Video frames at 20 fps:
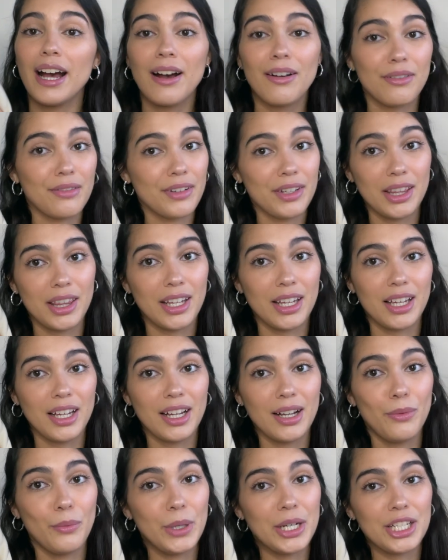
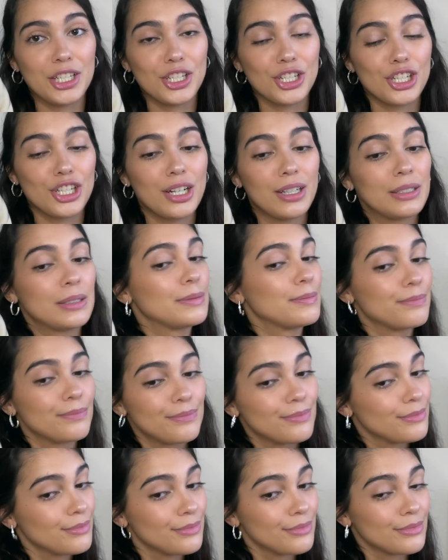everything, which
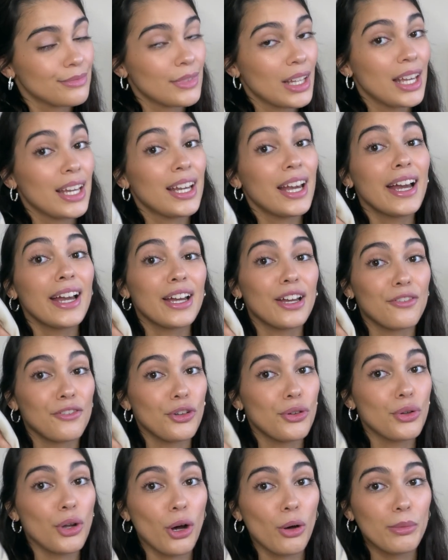if
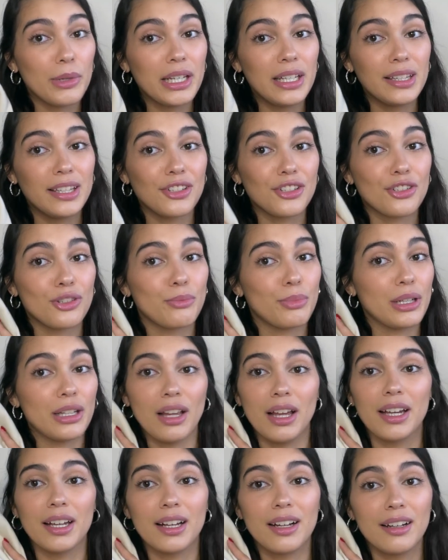you know me, this should be
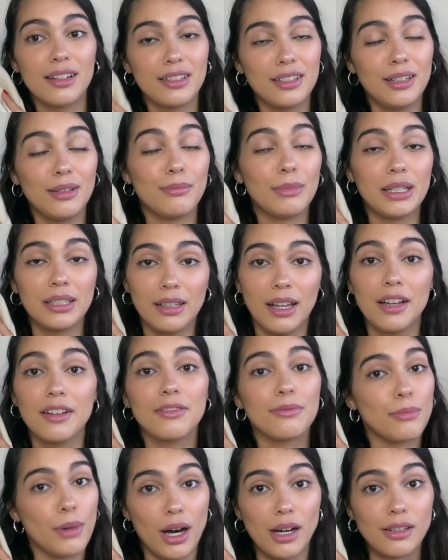like my
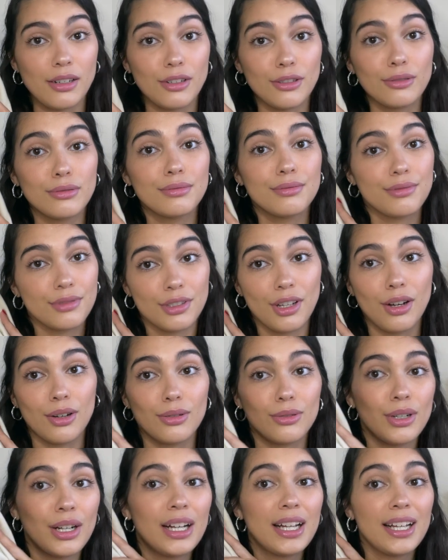life motto.
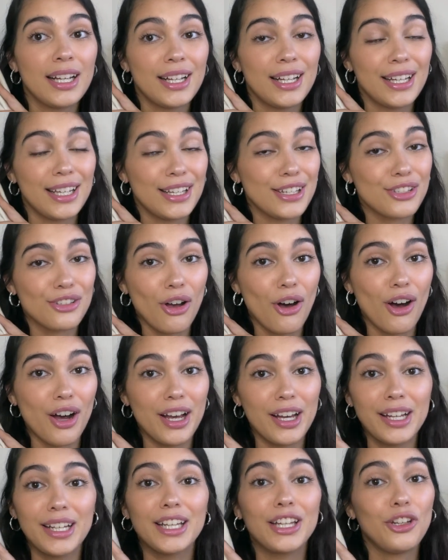So he saw
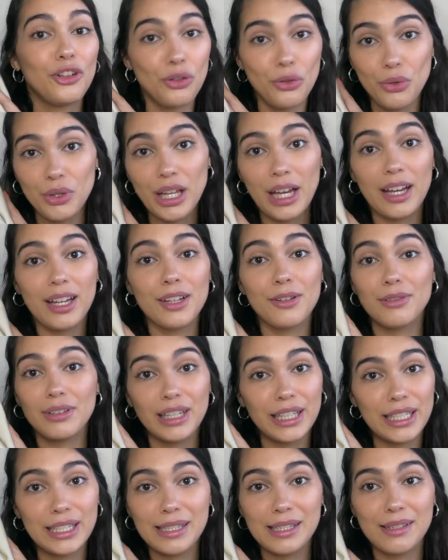it, he knew that it
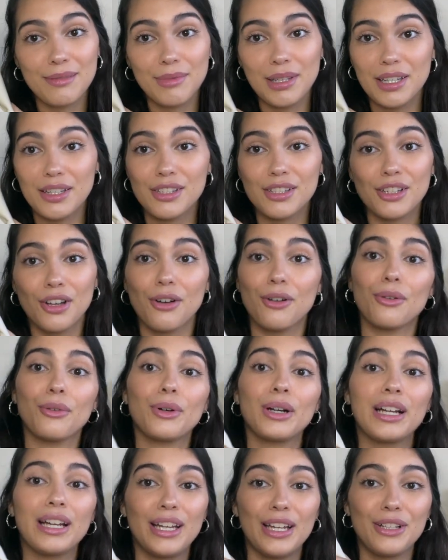related to me. So
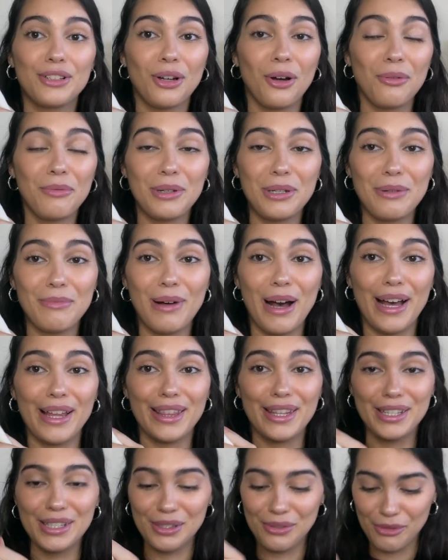he told me to buy
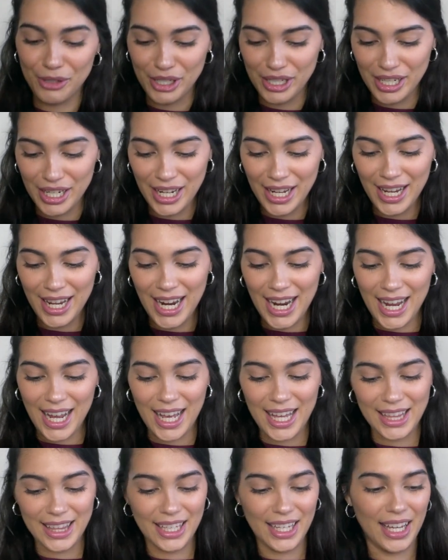this one.
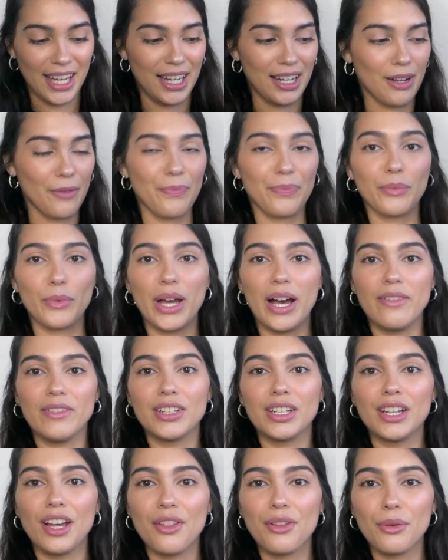And then we have
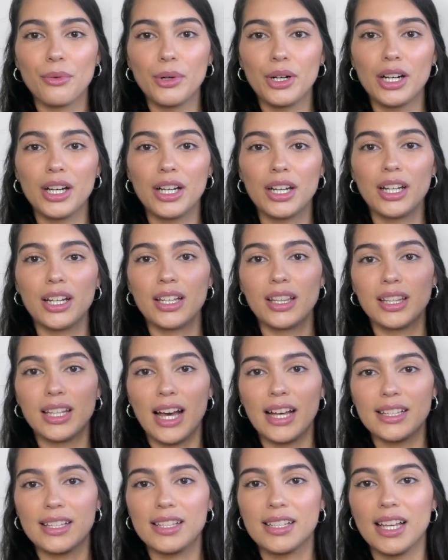another one
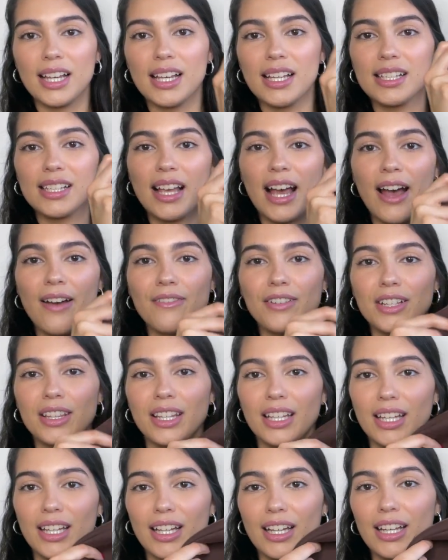that says
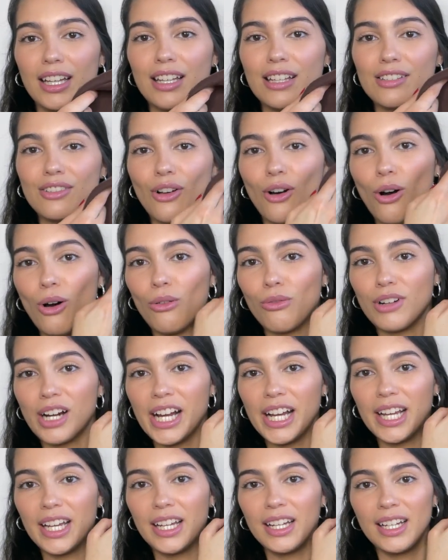everything is all
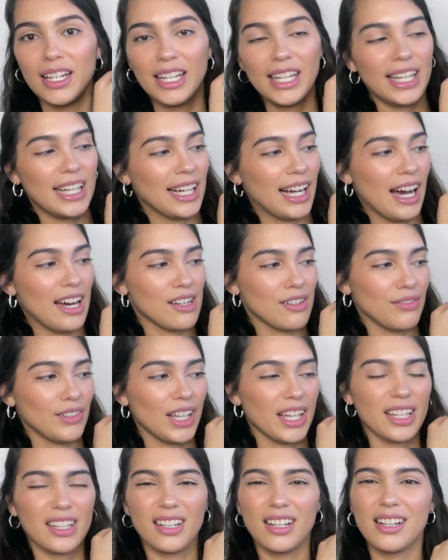right, and kind of
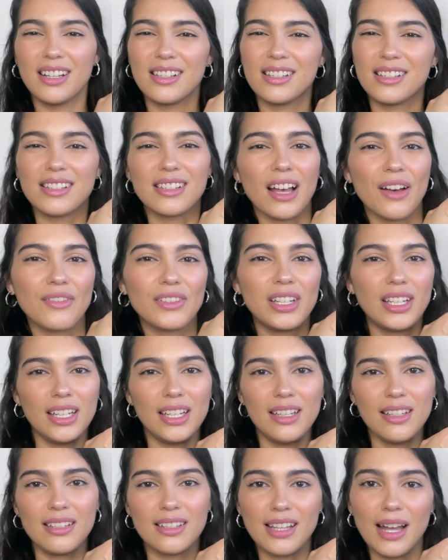like
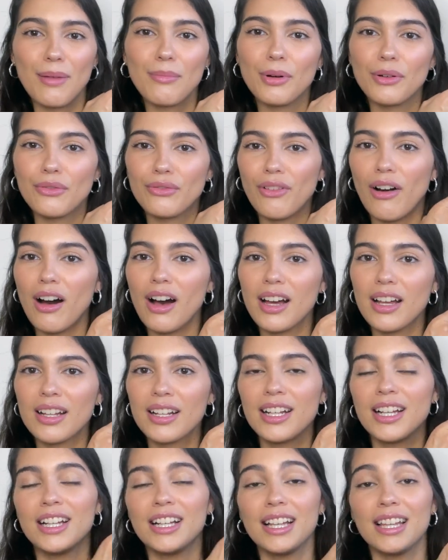seventies type of font.
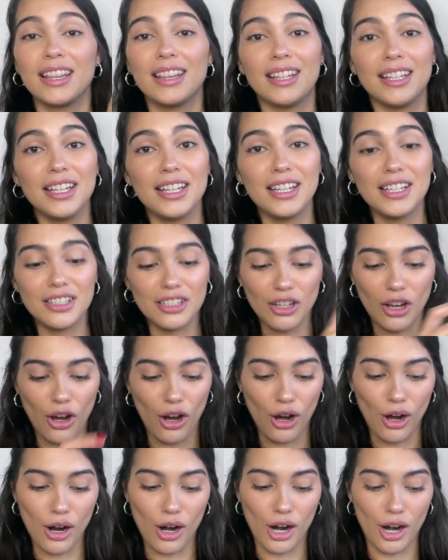These
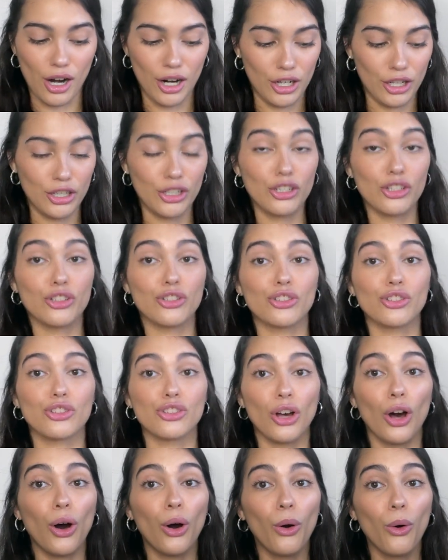are
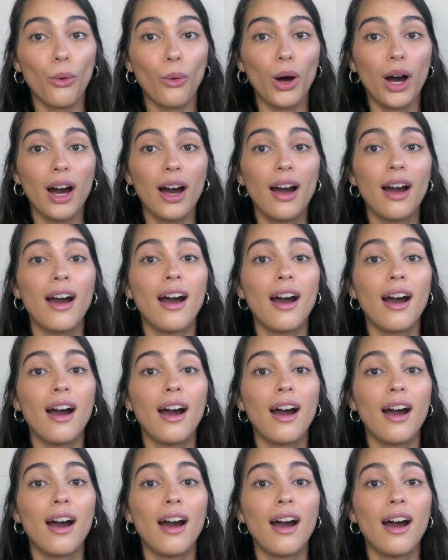so